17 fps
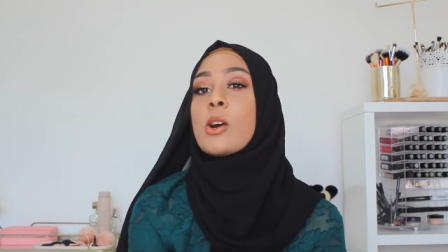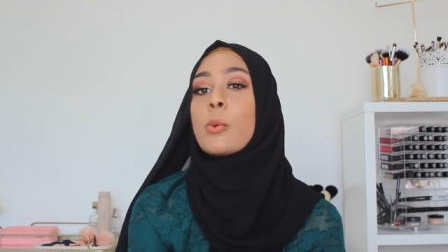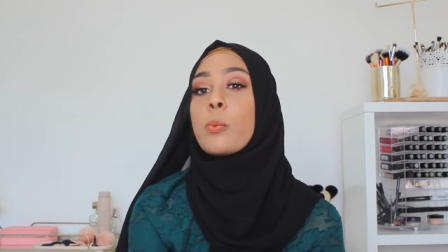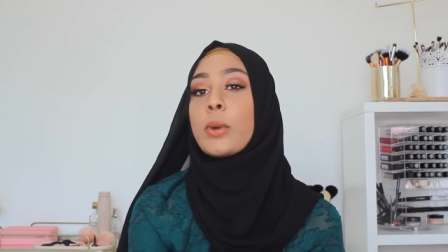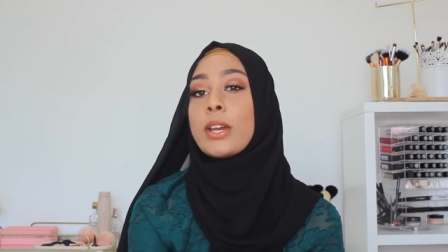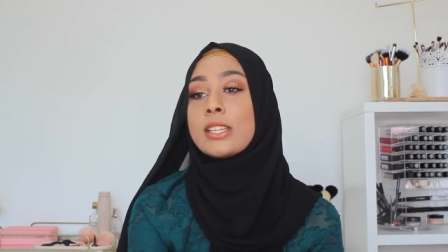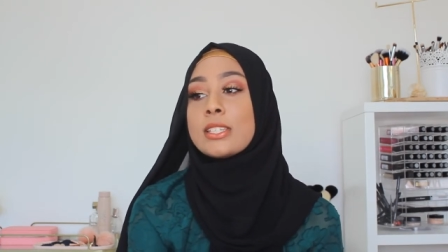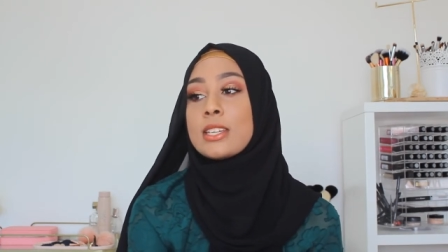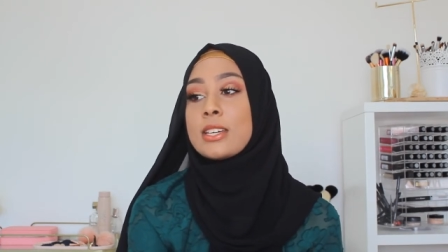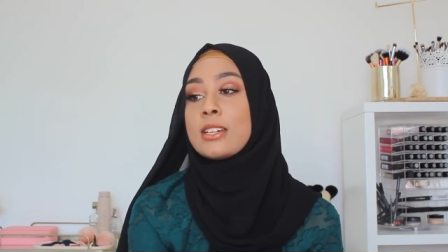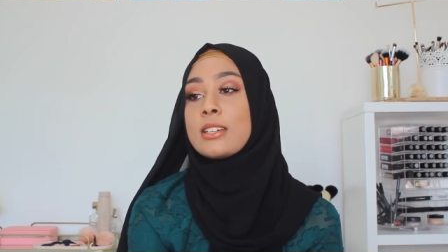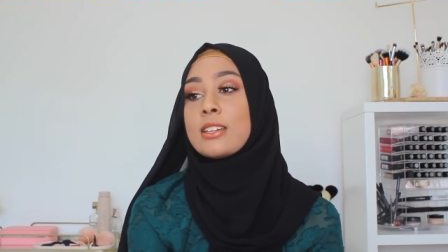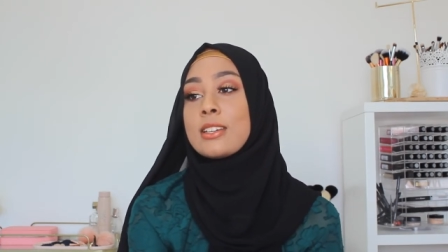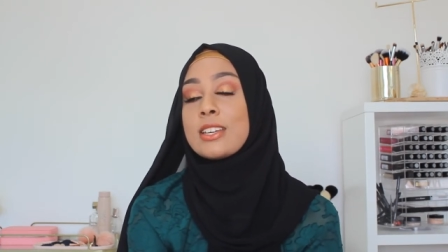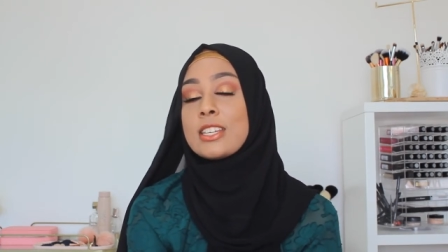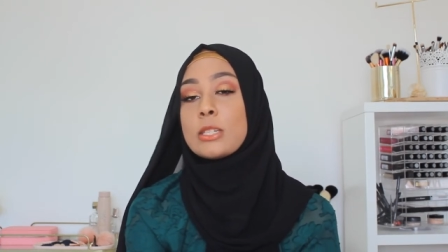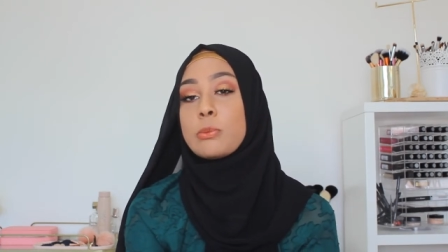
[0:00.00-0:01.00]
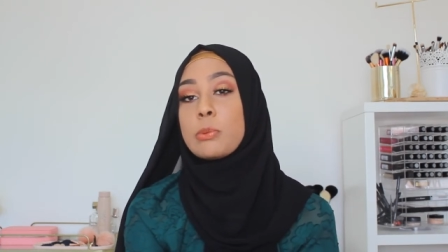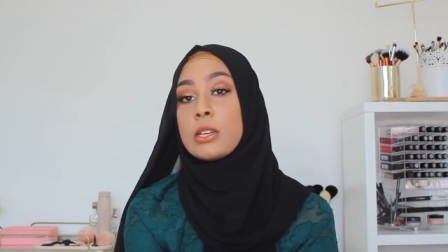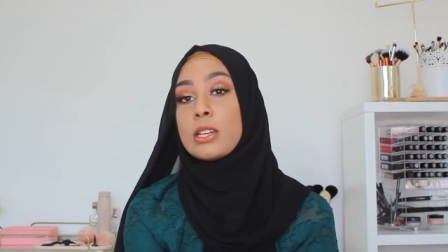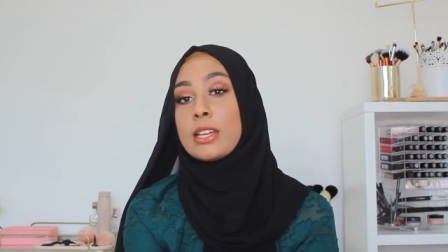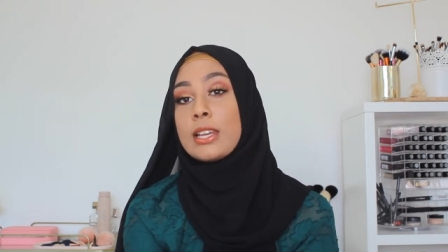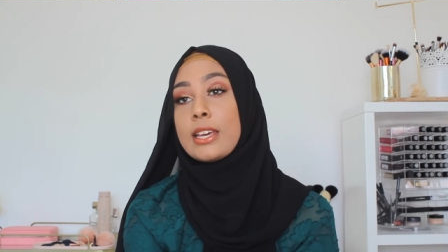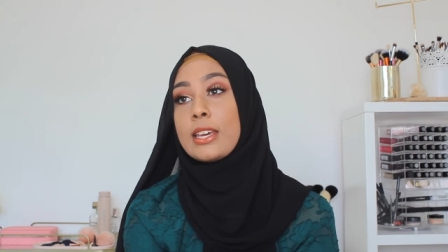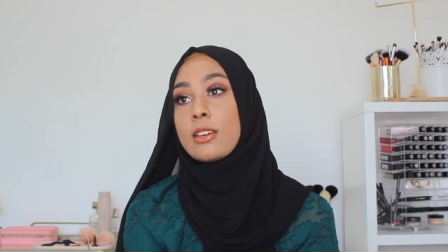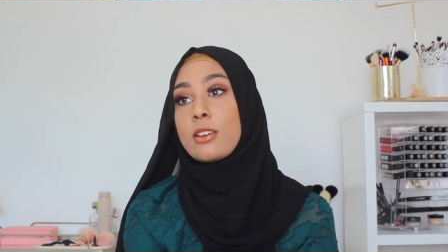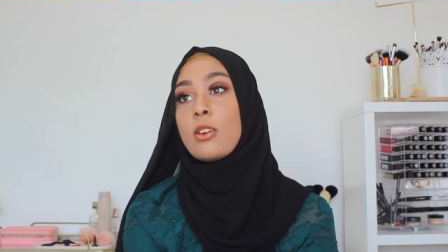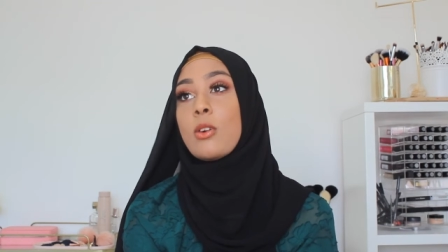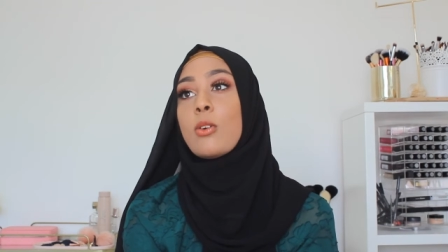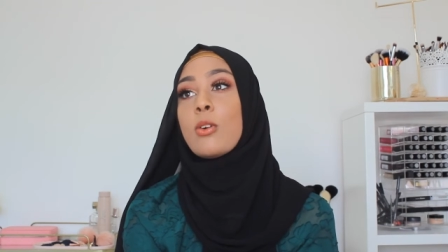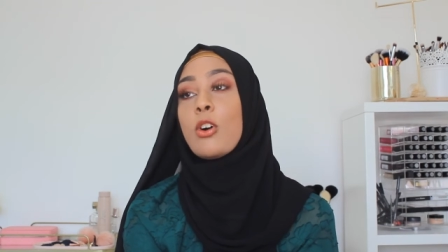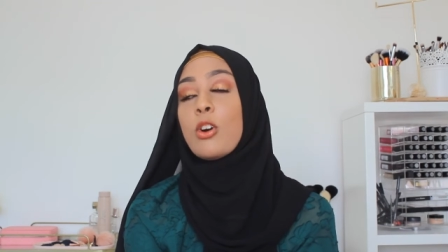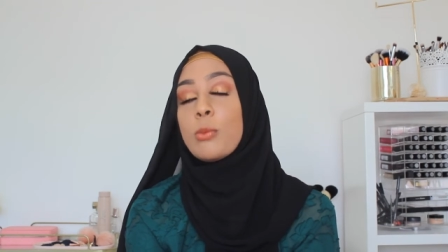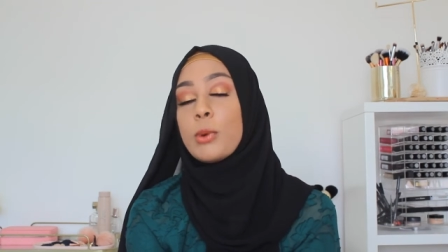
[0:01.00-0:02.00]
Went in and I spent like
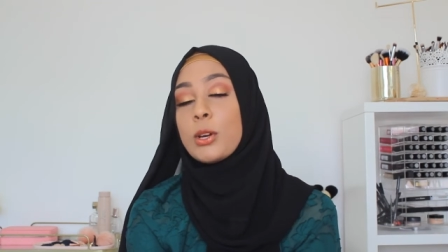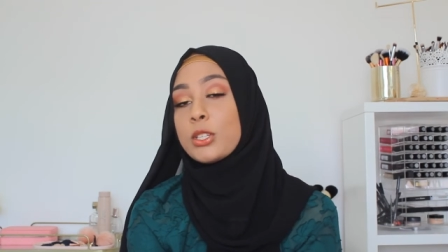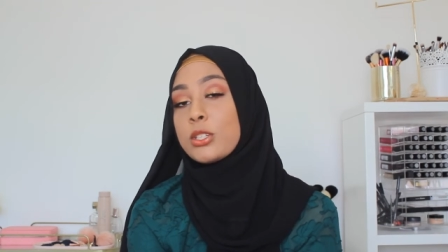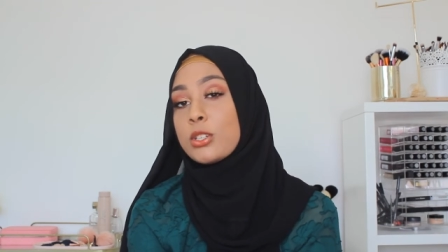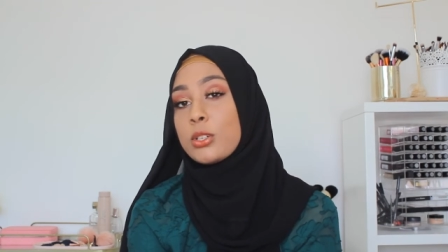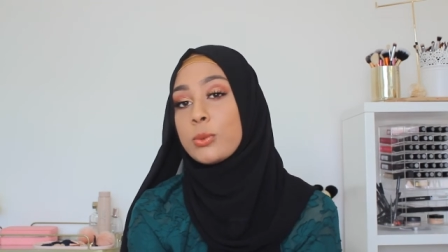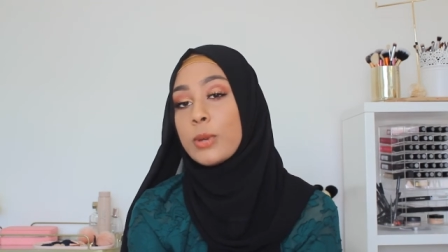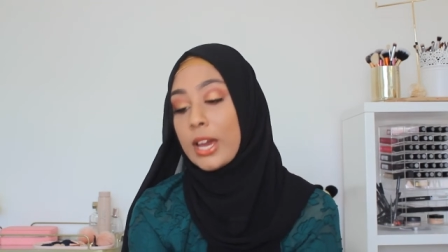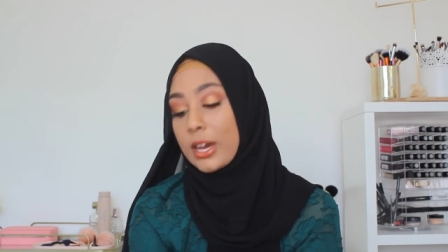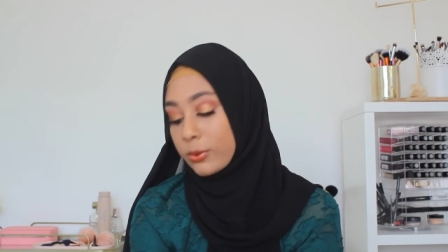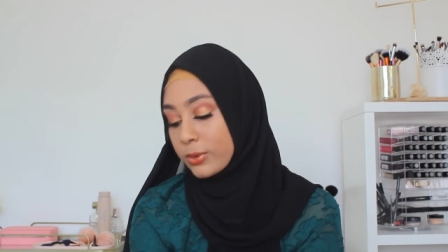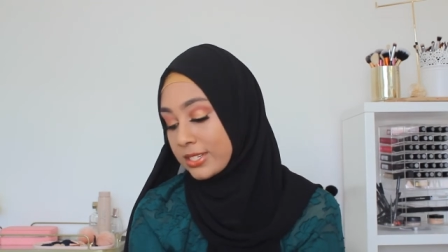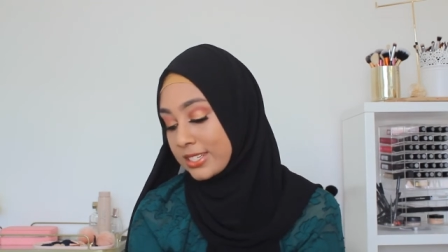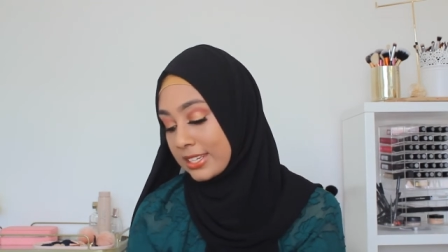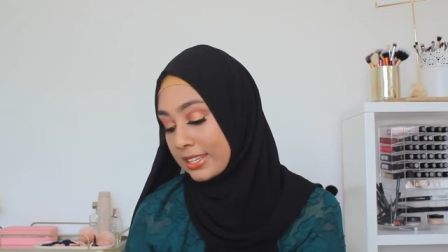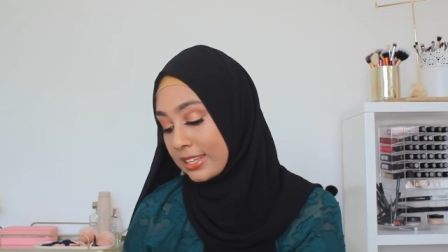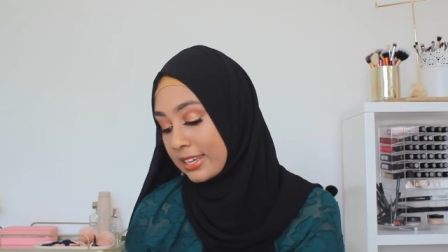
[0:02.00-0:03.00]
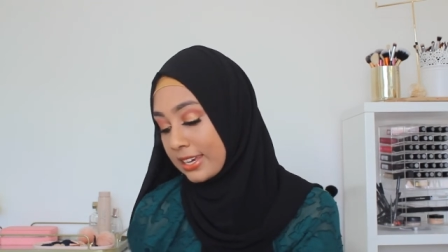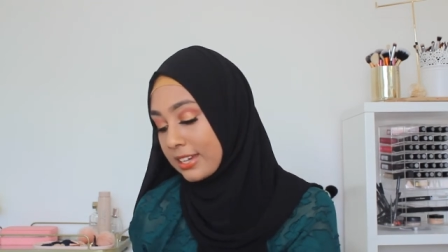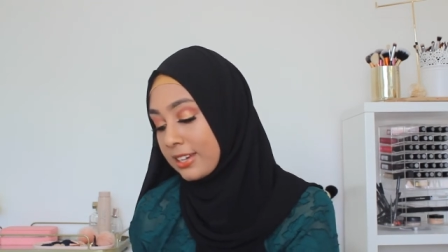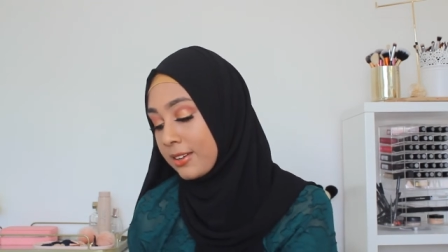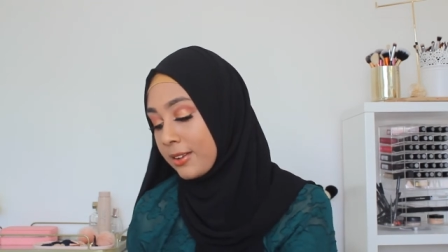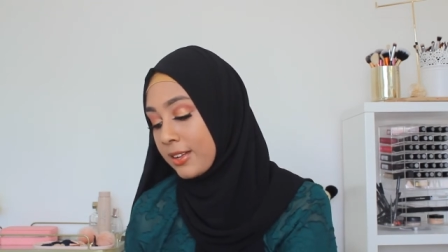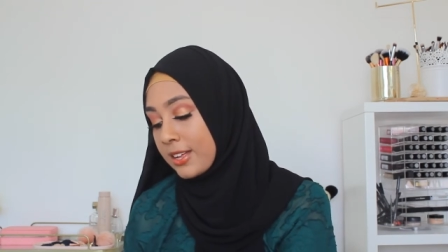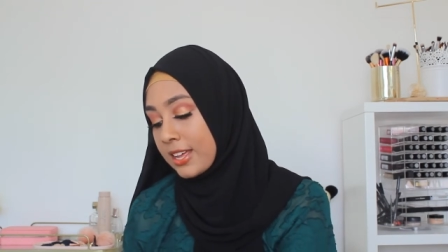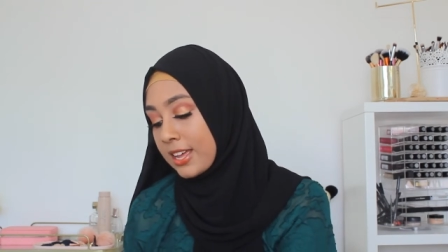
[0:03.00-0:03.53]
almost two hours in there.